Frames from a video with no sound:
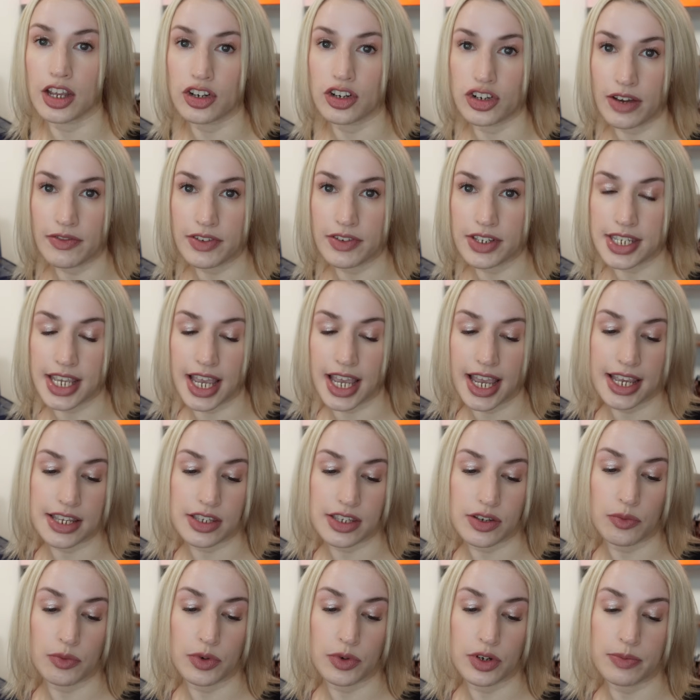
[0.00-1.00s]
A travel
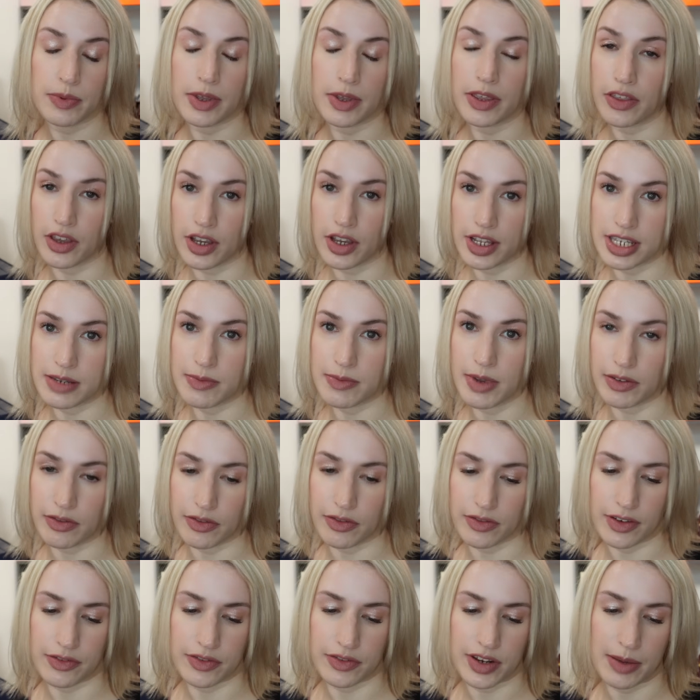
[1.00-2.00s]
size would be 30ml
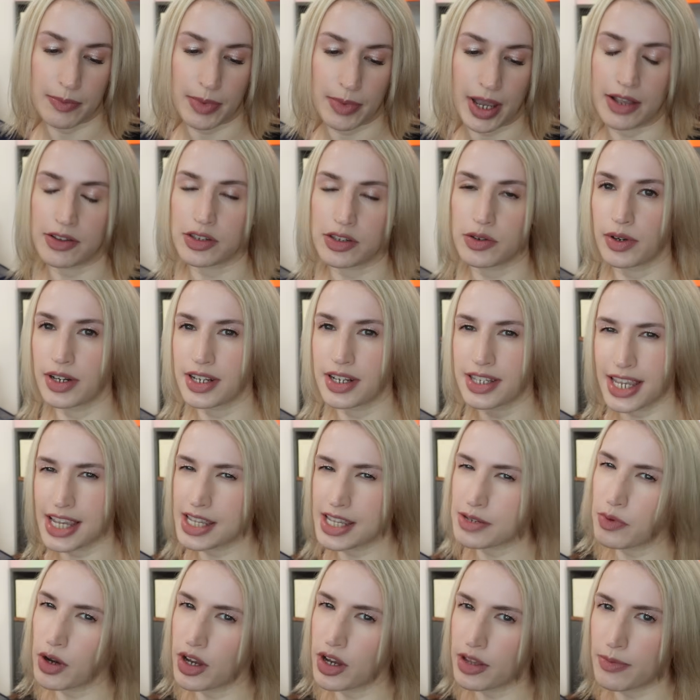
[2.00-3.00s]
for £15. We're going to say
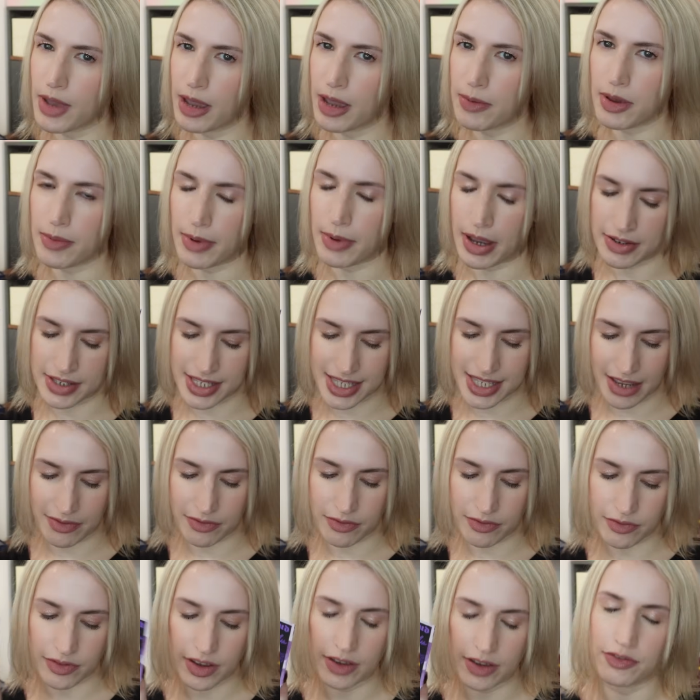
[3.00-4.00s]
it's worth maybe about
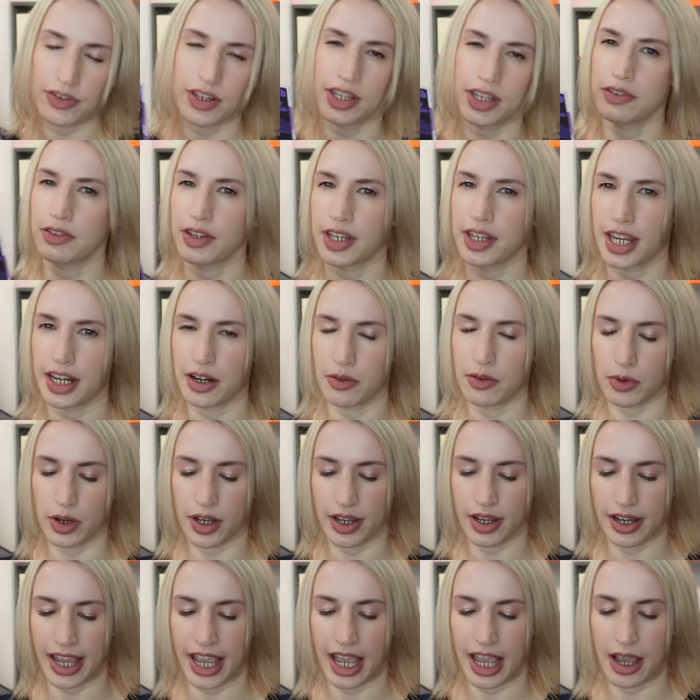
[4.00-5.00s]
£7.50 if you kind of
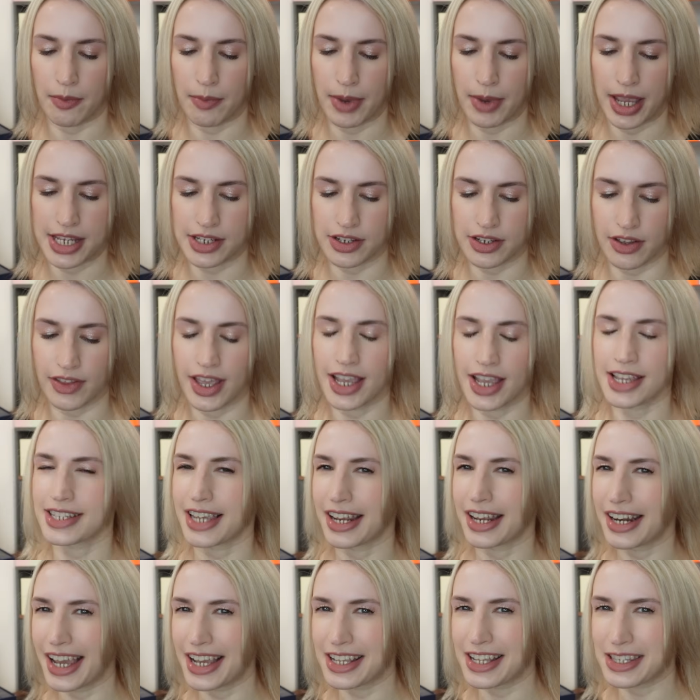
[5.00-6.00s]
work it out based on that. It's
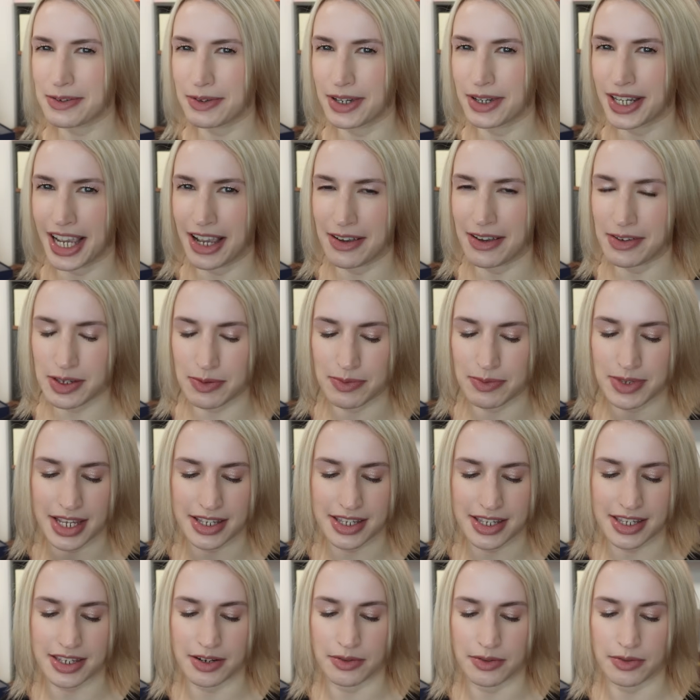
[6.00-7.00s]
kind of hard to work out
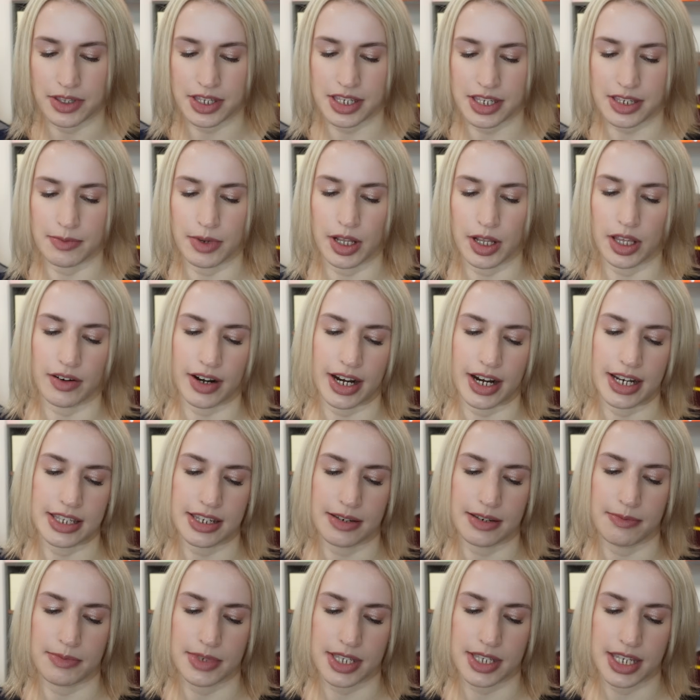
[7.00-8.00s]
sometimes, isn't it, with the smaller
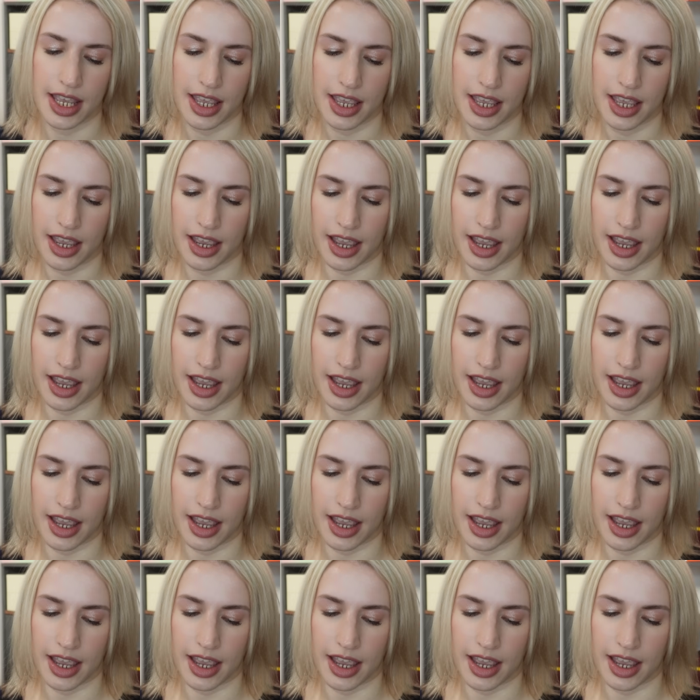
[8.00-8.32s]
items.